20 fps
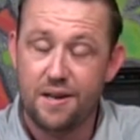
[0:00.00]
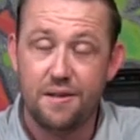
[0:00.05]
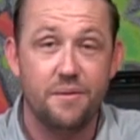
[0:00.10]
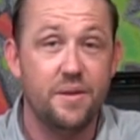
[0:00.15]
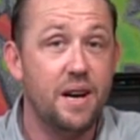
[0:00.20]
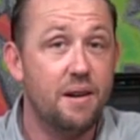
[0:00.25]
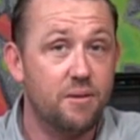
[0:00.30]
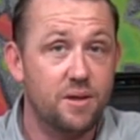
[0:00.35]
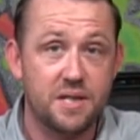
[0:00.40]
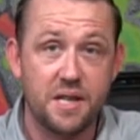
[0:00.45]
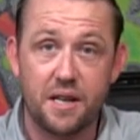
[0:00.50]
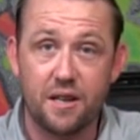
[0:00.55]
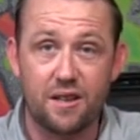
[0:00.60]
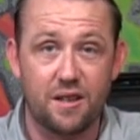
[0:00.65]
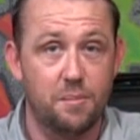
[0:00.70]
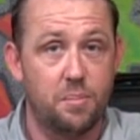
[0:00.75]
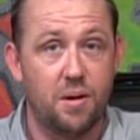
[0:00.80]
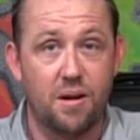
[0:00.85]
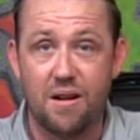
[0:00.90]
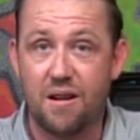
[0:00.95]
Never taken it
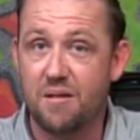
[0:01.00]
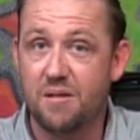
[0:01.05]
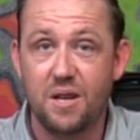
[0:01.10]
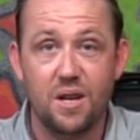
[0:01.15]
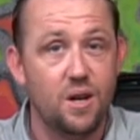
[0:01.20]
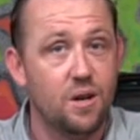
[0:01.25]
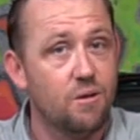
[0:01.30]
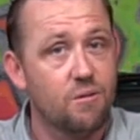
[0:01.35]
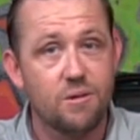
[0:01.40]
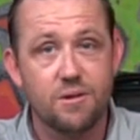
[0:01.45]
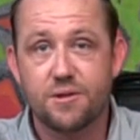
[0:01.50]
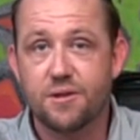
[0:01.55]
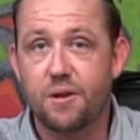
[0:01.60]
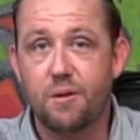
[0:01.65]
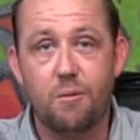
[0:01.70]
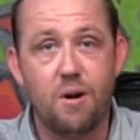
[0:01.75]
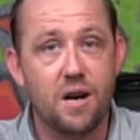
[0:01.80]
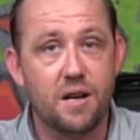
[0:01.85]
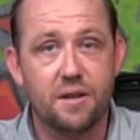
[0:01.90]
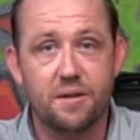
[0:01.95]
apart. We're just going
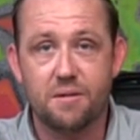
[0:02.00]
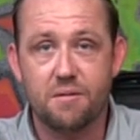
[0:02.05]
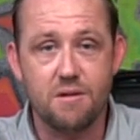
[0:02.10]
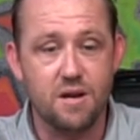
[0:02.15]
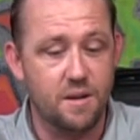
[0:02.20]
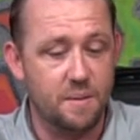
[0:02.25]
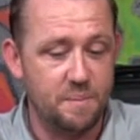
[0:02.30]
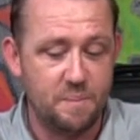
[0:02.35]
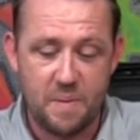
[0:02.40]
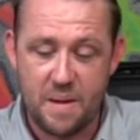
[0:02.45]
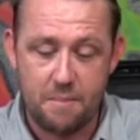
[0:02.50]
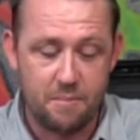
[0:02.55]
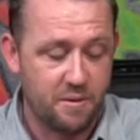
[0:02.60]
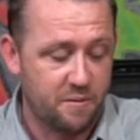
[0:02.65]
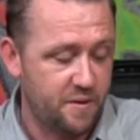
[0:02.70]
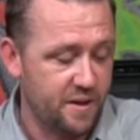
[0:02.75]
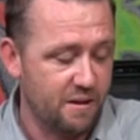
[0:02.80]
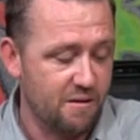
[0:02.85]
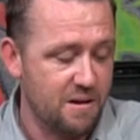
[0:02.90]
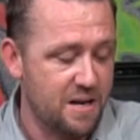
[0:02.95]
to walk you through it. I'm going to
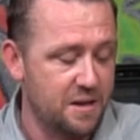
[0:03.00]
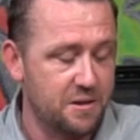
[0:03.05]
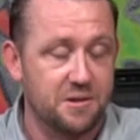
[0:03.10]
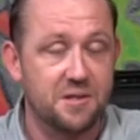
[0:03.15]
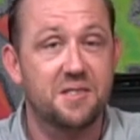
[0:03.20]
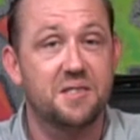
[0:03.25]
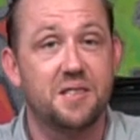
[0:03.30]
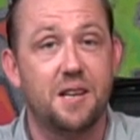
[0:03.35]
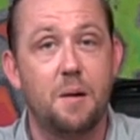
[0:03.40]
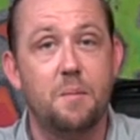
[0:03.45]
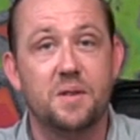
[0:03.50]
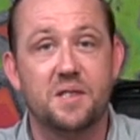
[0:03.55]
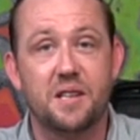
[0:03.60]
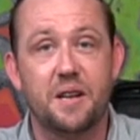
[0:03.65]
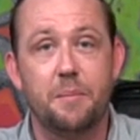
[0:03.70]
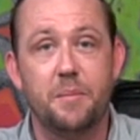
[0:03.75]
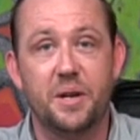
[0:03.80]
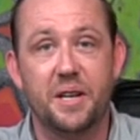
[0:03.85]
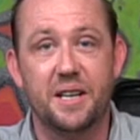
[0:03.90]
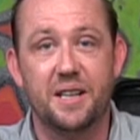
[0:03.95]
figure it out just the same as
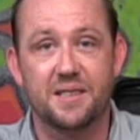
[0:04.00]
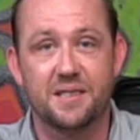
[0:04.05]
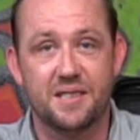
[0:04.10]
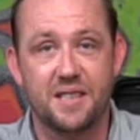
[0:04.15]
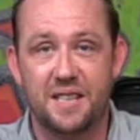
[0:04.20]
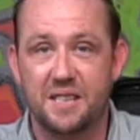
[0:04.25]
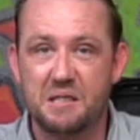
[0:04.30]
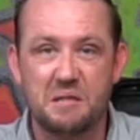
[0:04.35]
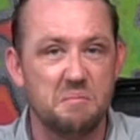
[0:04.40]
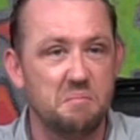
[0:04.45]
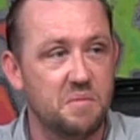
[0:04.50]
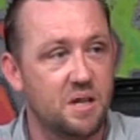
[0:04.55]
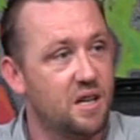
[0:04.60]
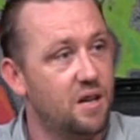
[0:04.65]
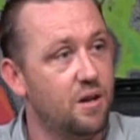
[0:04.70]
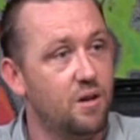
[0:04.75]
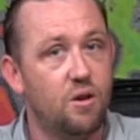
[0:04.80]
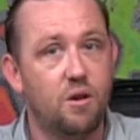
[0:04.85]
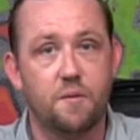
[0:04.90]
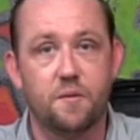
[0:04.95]
anybody else does, and
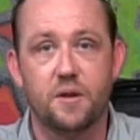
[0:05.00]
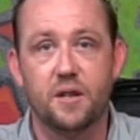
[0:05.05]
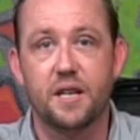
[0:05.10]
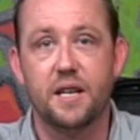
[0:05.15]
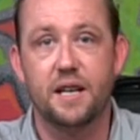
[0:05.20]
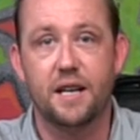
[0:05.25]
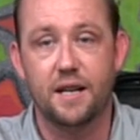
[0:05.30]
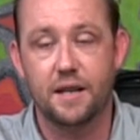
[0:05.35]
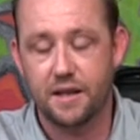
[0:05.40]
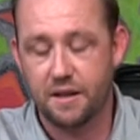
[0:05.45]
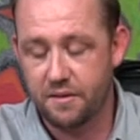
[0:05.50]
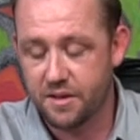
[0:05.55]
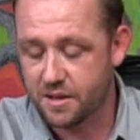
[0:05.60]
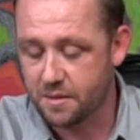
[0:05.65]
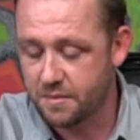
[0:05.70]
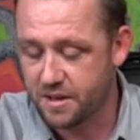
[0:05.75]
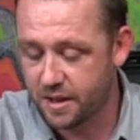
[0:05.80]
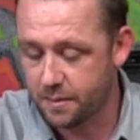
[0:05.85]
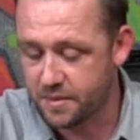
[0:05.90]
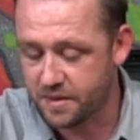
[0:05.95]
I'll hopefully uh, give you
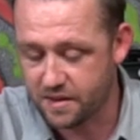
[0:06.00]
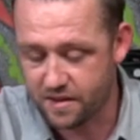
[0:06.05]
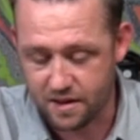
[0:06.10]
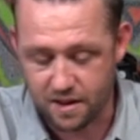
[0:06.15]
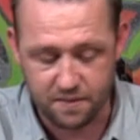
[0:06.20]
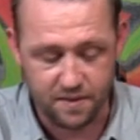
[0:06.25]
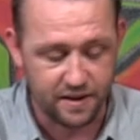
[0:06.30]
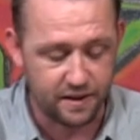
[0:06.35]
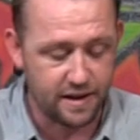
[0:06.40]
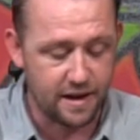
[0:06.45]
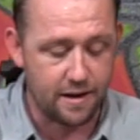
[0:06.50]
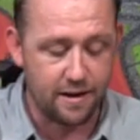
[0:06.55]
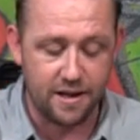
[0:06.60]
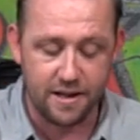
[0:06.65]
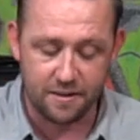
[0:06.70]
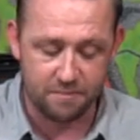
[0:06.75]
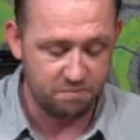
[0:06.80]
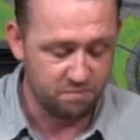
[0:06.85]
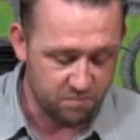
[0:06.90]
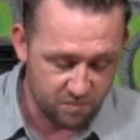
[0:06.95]
some tips and stuff like that on
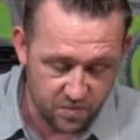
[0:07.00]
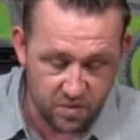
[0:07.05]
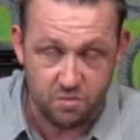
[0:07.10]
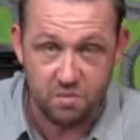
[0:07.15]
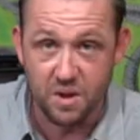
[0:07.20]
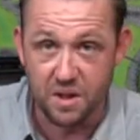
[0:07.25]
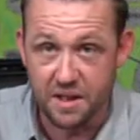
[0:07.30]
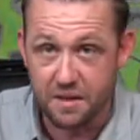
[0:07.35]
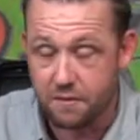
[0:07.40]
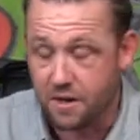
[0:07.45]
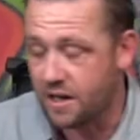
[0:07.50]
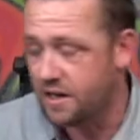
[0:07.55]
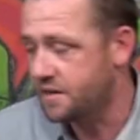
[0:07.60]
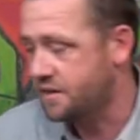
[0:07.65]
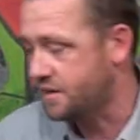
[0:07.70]
it really very